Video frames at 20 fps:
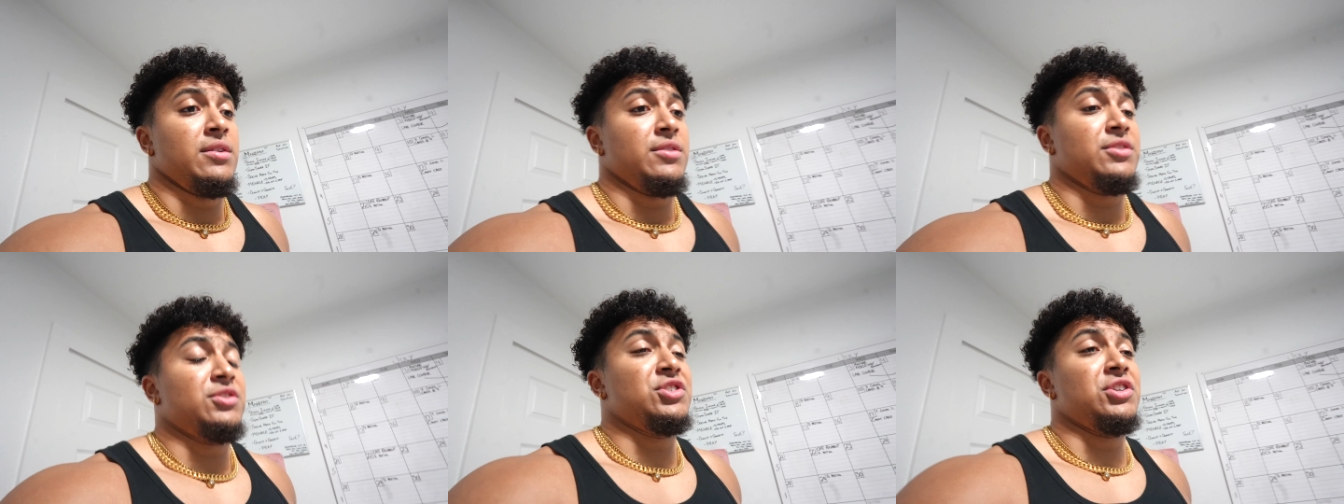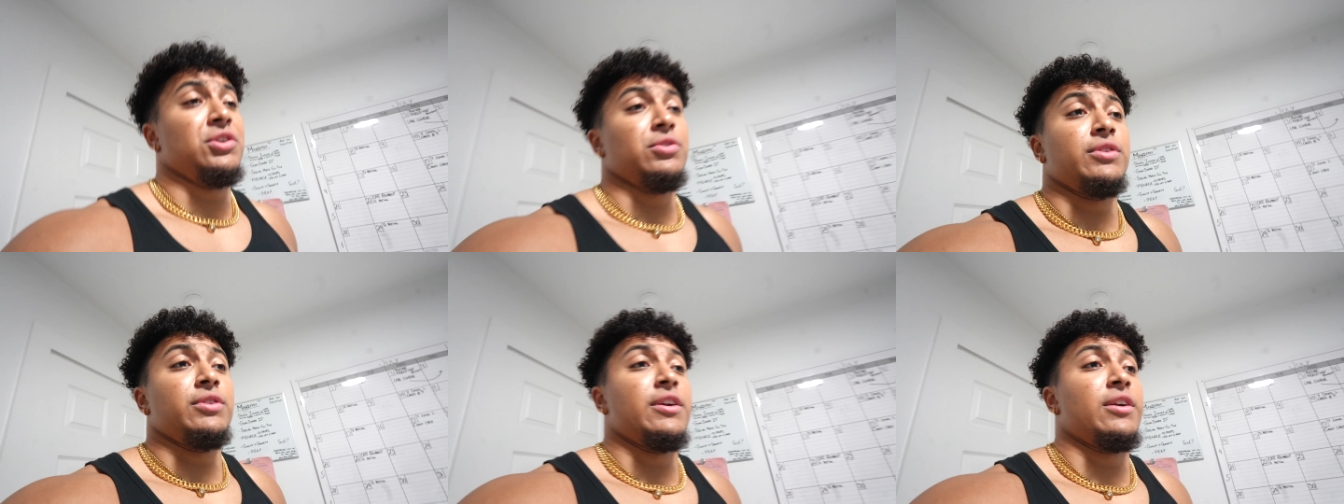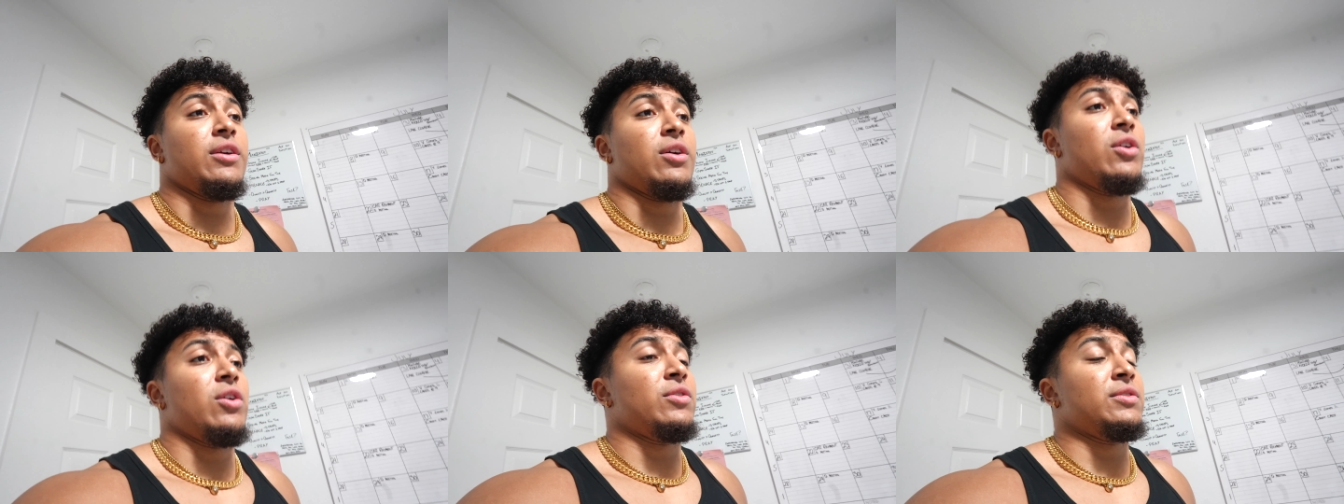chilled
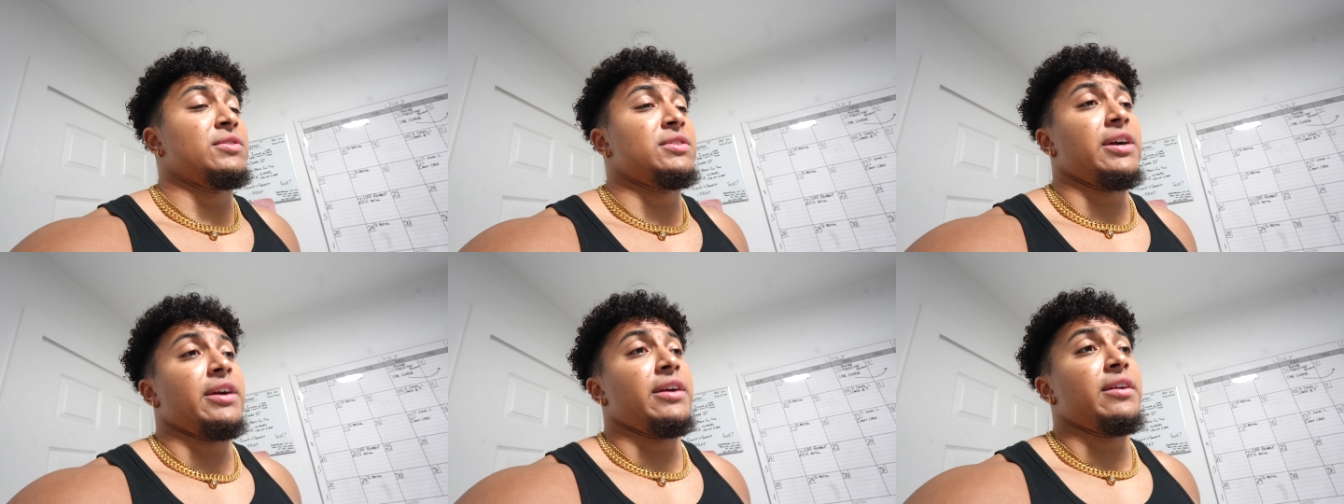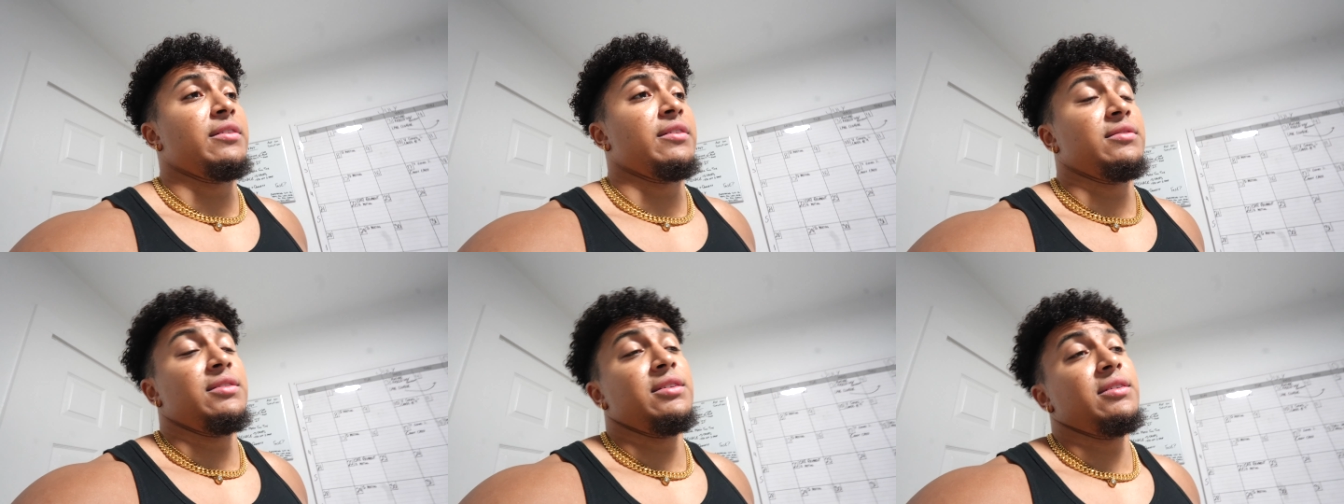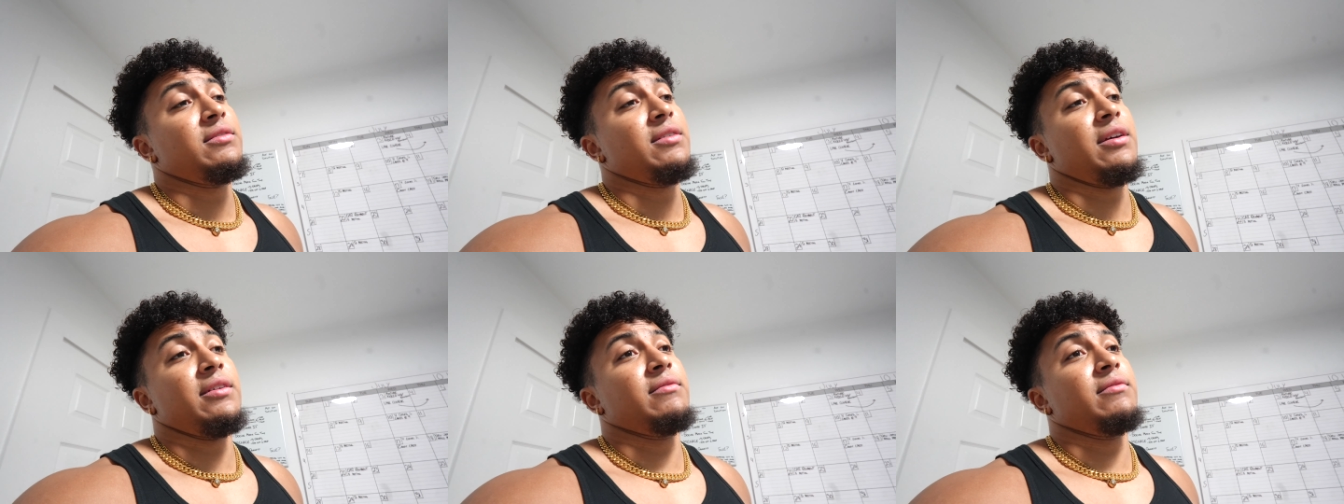there all entire
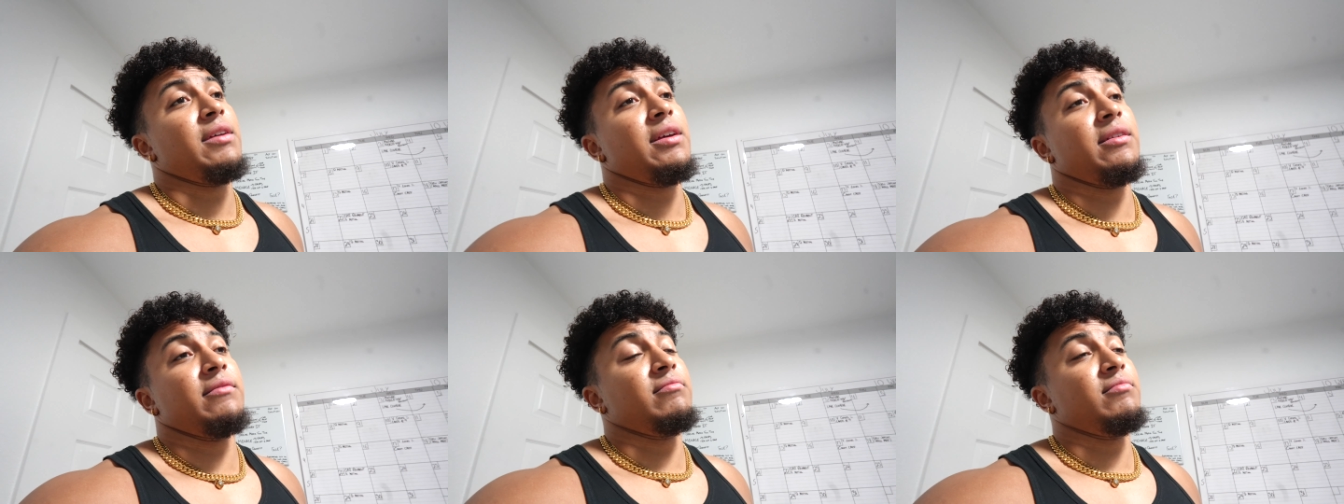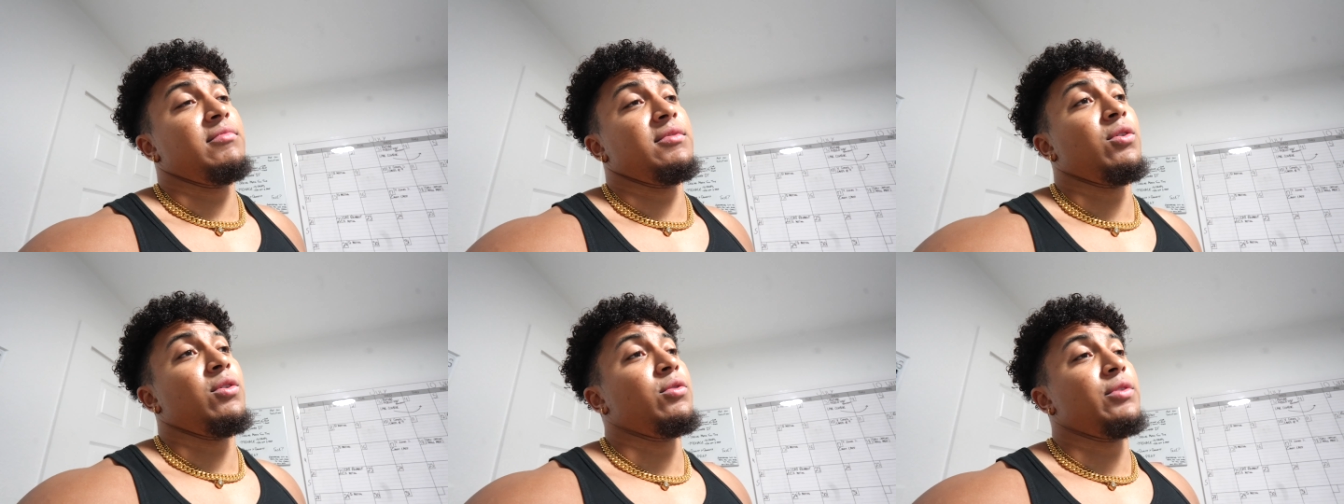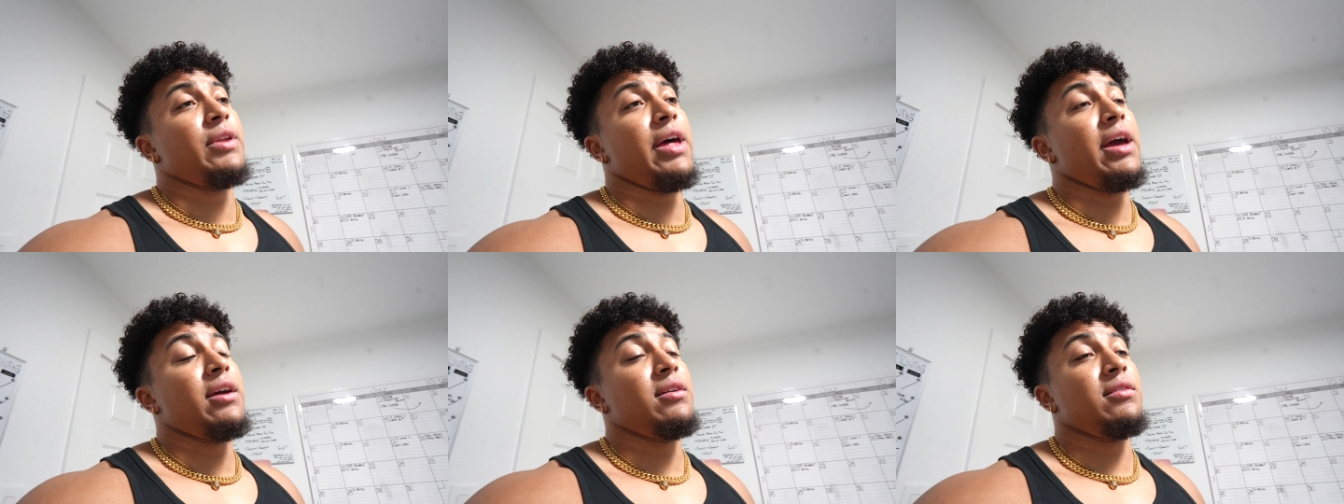and, and the whole
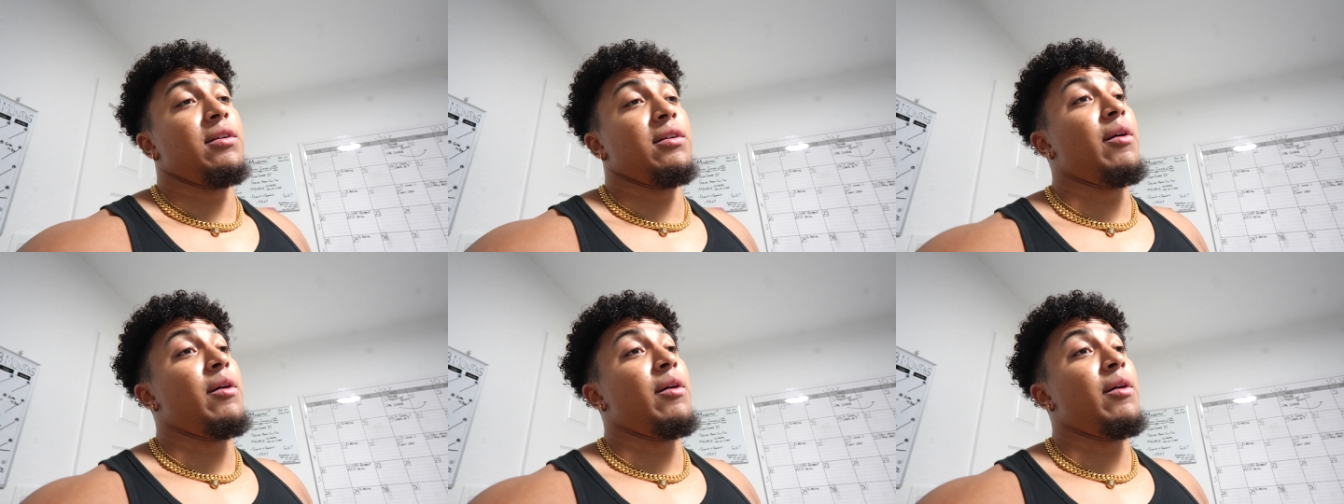day.